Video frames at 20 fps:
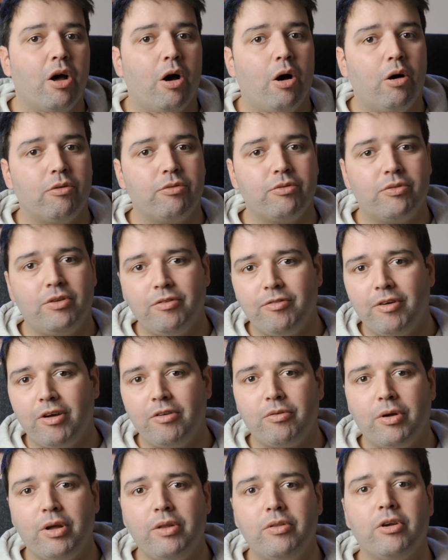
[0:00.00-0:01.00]
of
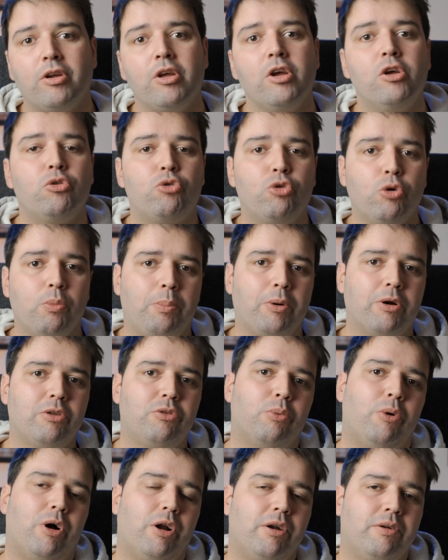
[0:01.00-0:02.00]
D5 Render
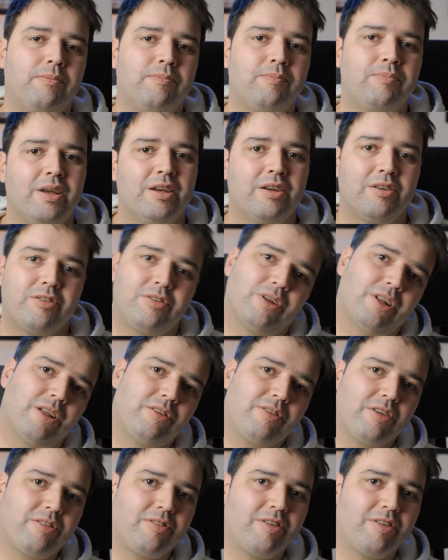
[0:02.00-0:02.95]
2.1. So let's get